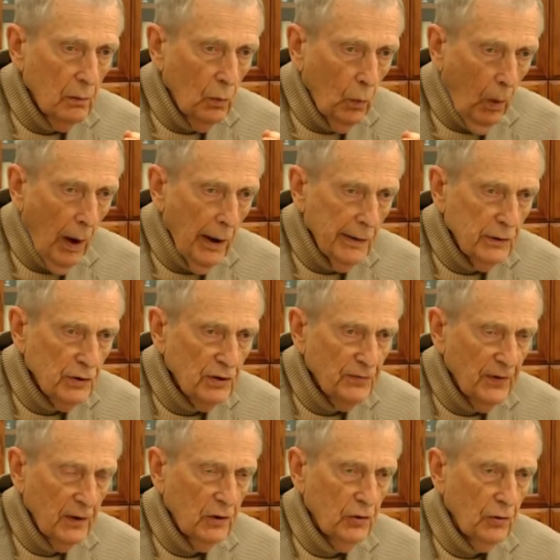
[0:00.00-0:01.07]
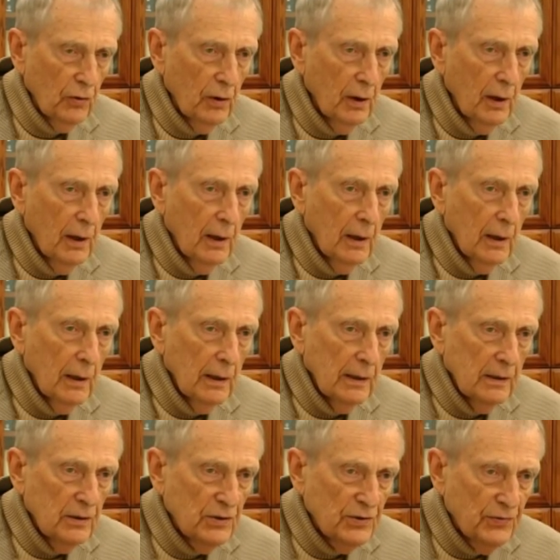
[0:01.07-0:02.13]
wise figure
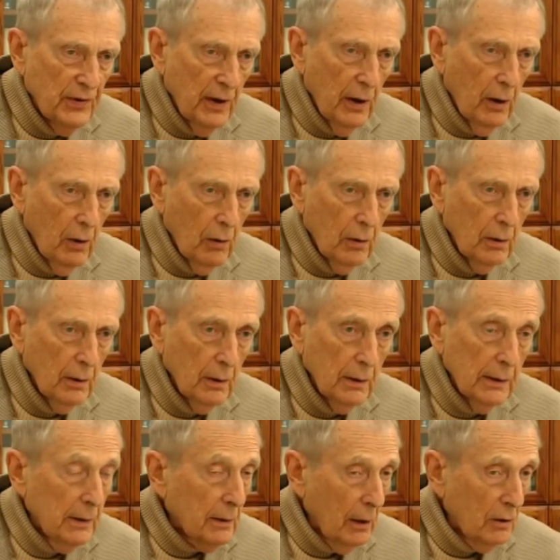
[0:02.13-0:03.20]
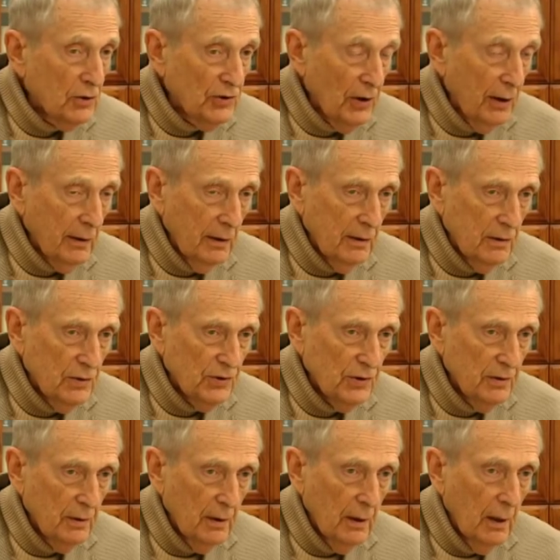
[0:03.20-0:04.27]
is there in our
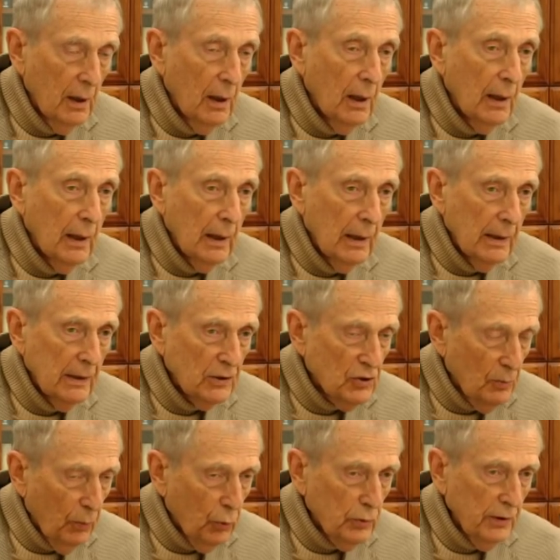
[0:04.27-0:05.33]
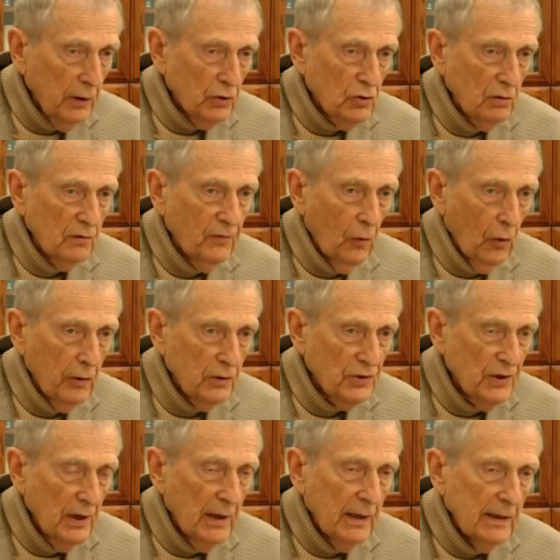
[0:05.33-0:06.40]
psyches. It's a potential for
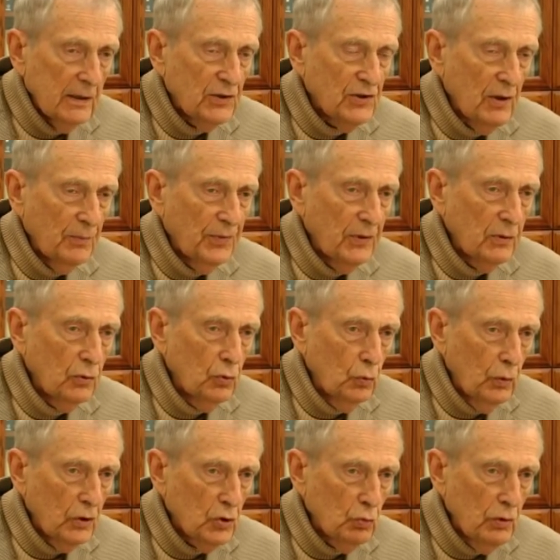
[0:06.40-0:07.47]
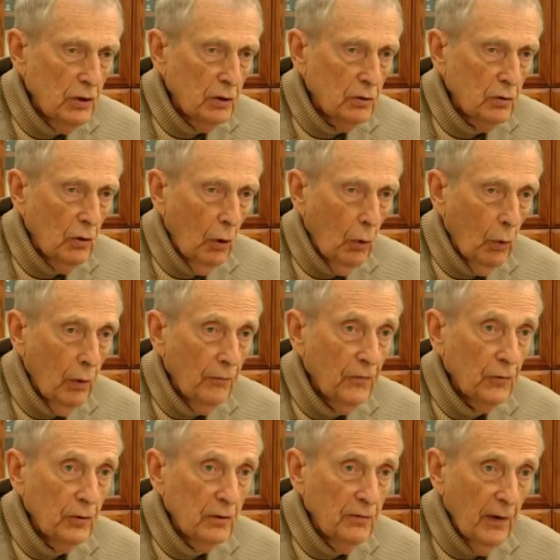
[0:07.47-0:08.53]
us. It's something to which we can go
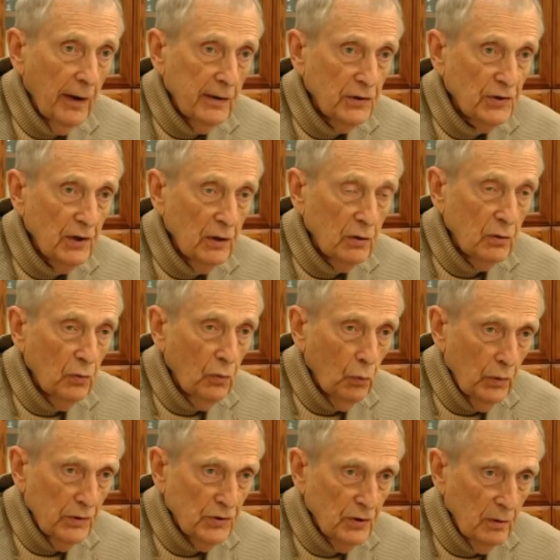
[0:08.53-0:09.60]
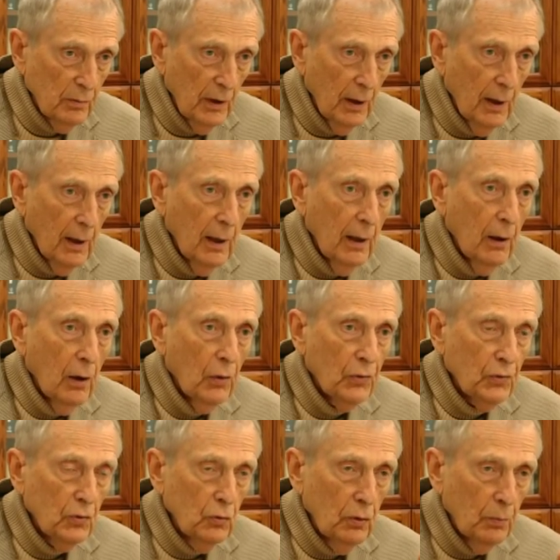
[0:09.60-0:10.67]
for advice and wisdom
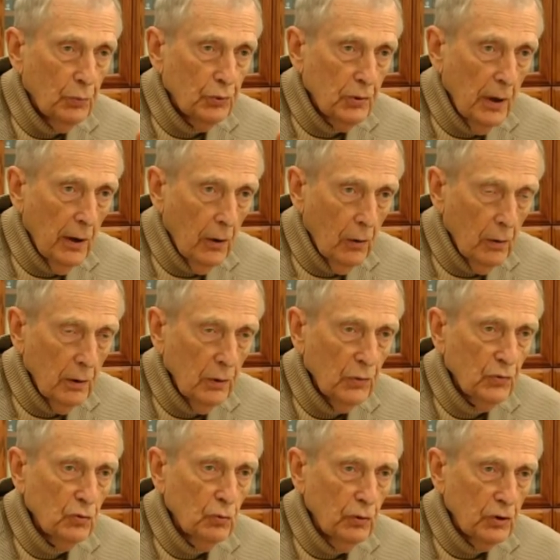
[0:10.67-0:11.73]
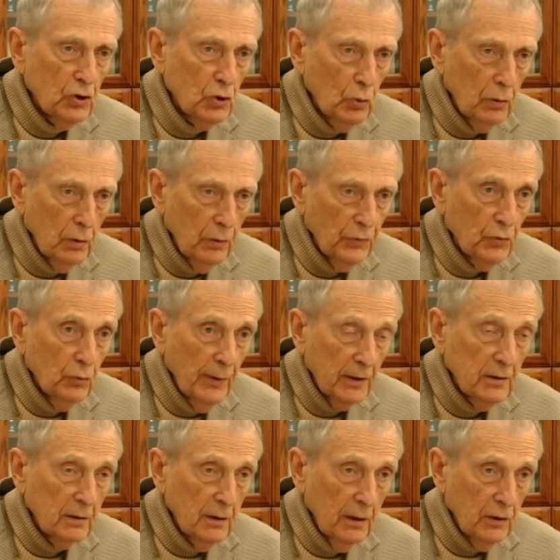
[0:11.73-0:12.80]
through prayer, through ritual, through
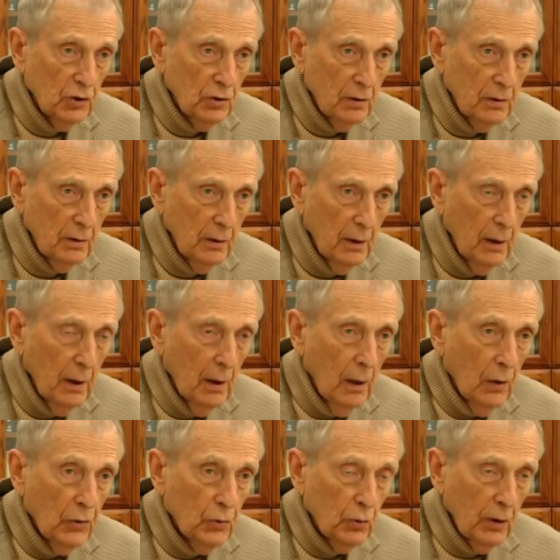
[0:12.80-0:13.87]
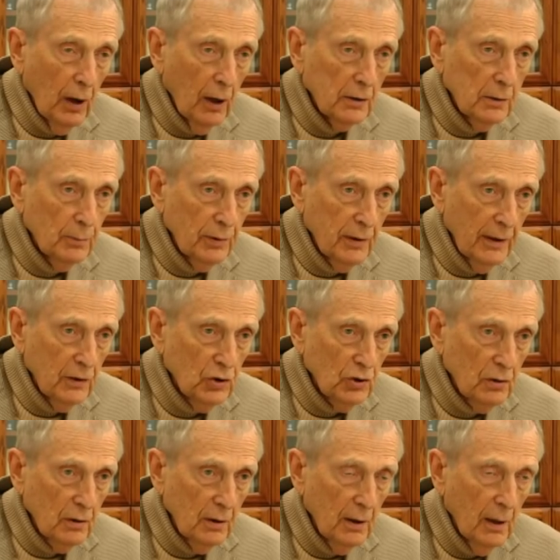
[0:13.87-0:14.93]
meditation, through
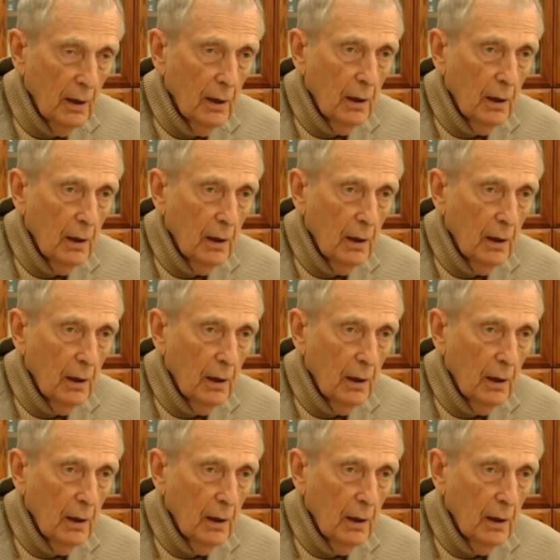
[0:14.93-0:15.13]
contemplation,